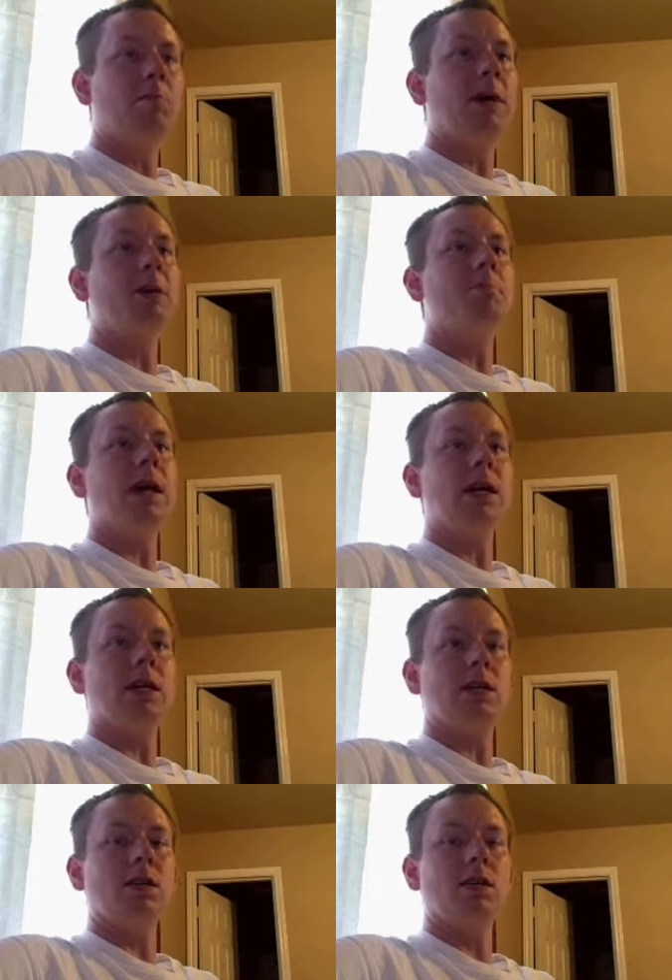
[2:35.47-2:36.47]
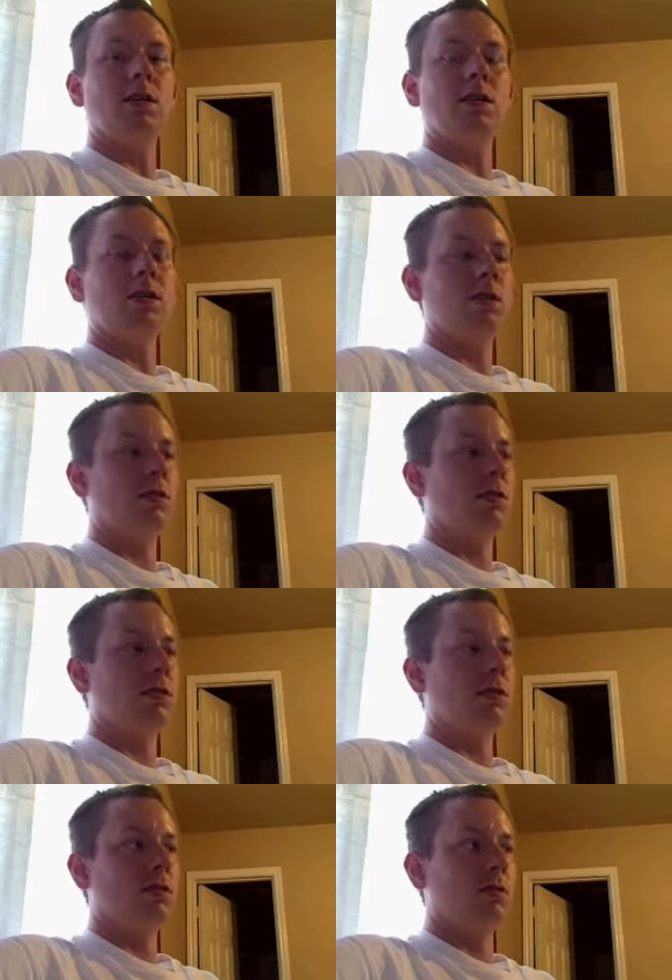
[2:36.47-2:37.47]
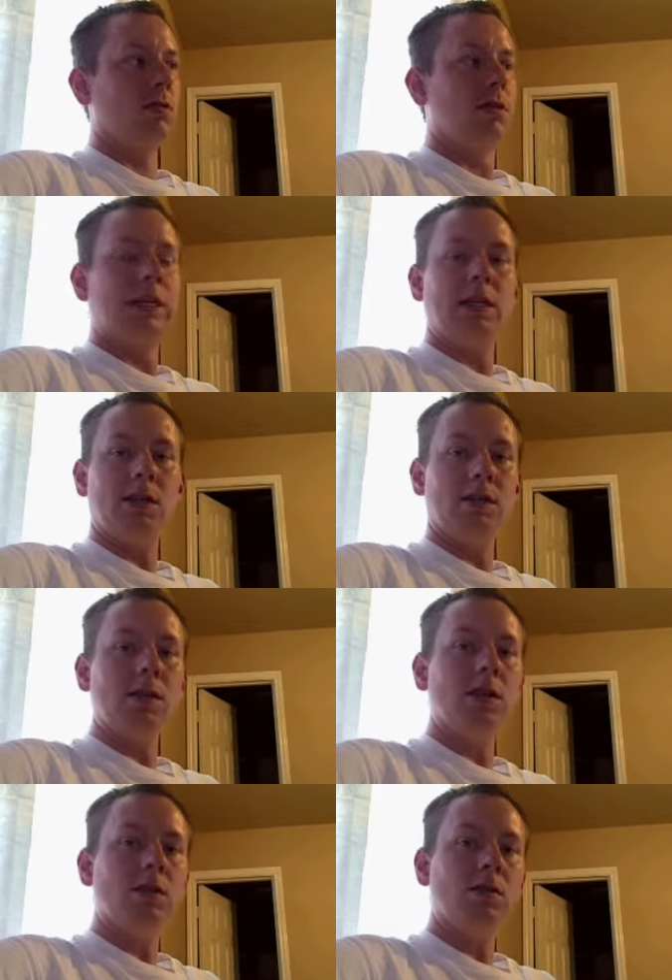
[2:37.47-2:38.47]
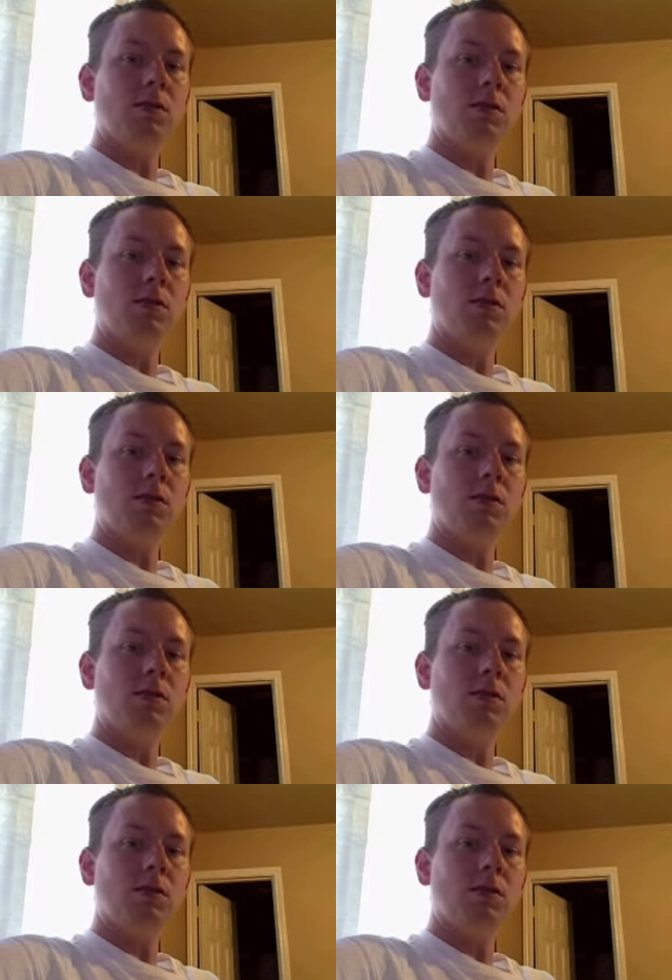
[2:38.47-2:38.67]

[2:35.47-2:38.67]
by making it illegal.